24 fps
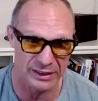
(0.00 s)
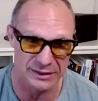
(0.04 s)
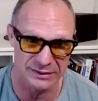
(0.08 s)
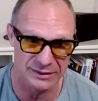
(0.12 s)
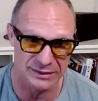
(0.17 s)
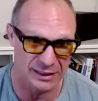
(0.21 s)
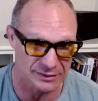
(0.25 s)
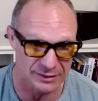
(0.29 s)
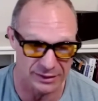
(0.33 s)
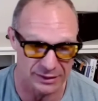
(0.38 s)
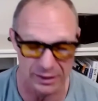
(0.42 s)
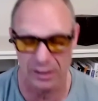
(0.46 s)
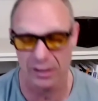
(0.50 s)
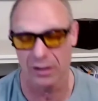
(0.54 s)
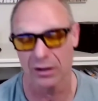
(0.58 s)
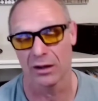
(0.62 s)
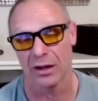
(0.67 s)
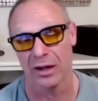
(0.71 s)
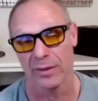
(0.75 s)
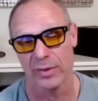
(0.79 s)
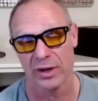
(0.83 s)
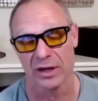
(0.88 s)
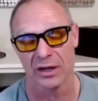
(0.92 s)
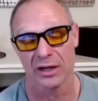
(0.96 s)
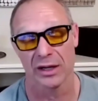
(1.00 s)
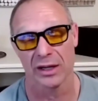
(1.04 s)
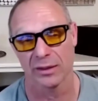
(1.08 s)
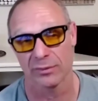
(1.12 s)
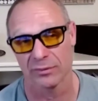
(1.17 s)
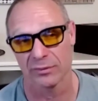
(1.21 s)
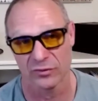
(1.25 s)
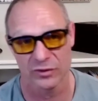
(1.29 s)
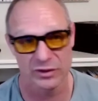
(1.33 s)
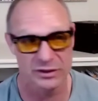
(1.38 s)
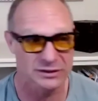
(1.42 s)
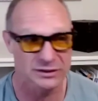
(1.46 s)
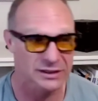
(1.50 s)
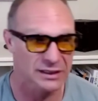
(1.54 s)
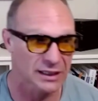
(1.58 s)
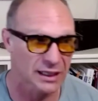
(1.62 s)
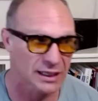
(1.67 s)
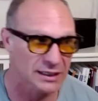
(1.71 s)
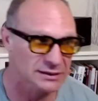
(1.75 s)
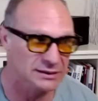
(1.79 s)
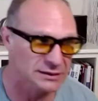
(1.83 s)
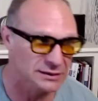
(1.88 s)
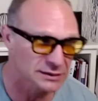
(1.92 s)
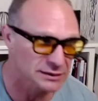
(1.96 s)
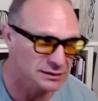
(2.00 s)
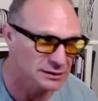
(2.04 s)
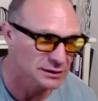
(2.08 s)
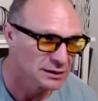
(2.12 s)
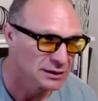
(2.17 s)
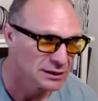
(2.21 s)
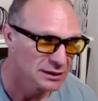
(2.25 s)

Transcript: And I was like, oh, I better get a real estate license.